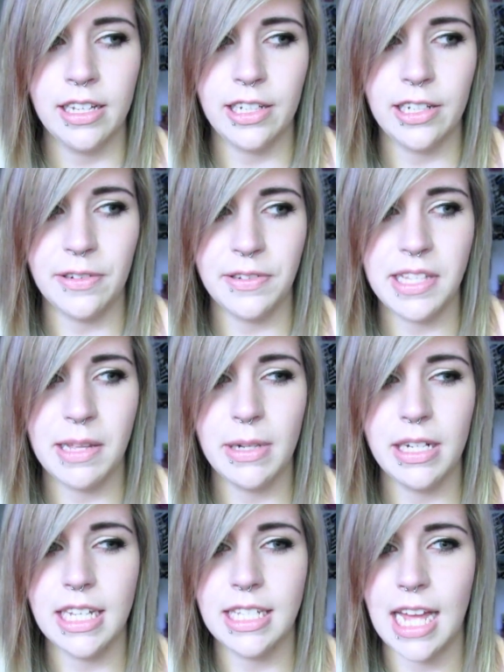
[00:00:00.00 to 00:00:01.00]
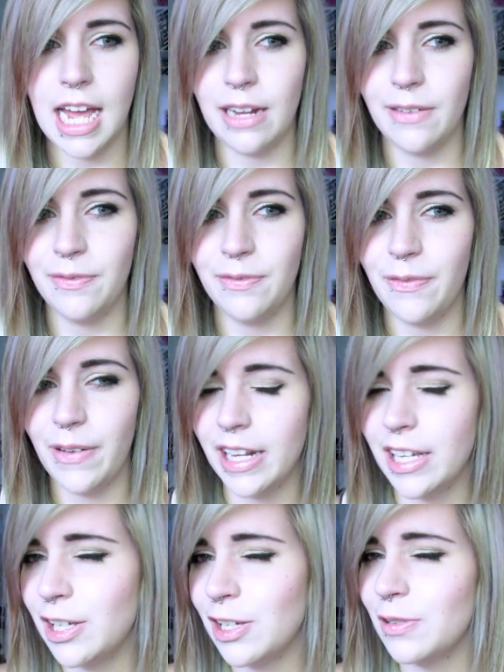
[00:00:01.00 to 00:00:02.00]
you know, if something doesn't end up
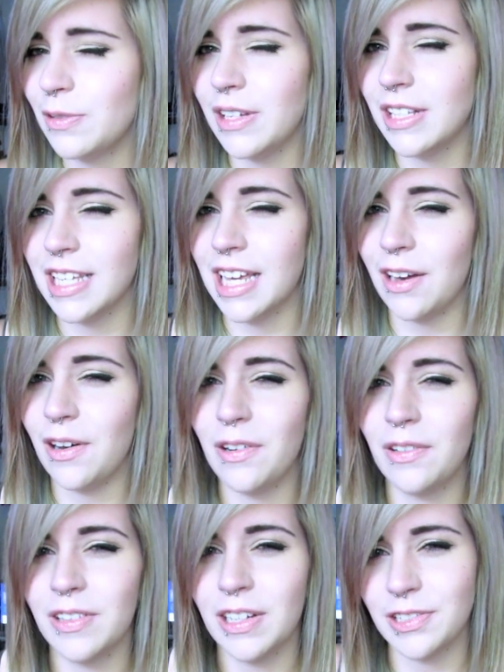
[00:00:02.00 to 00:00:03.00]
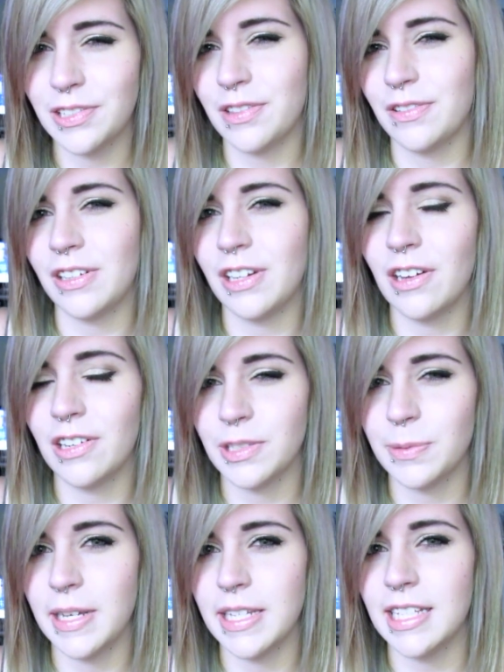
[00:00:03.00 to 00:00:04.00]
fitting you, it's like, oh, there's
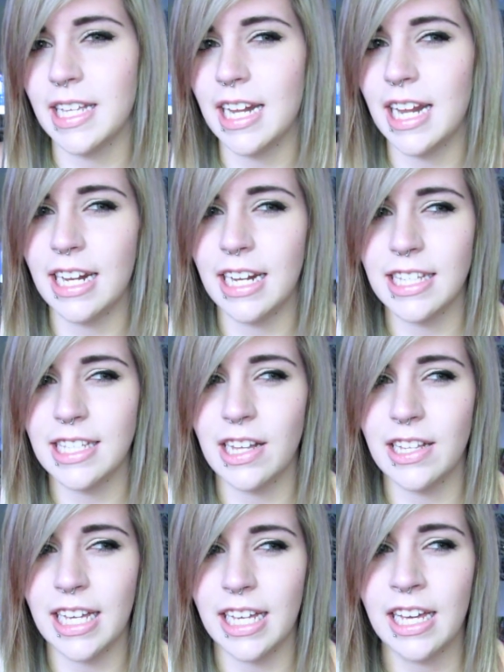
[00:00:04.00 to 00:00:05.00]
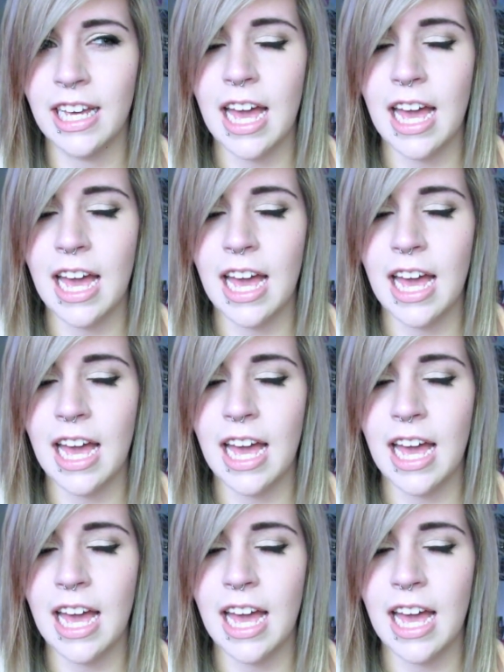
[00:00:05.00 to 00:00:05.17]
$3 wasted and it's not like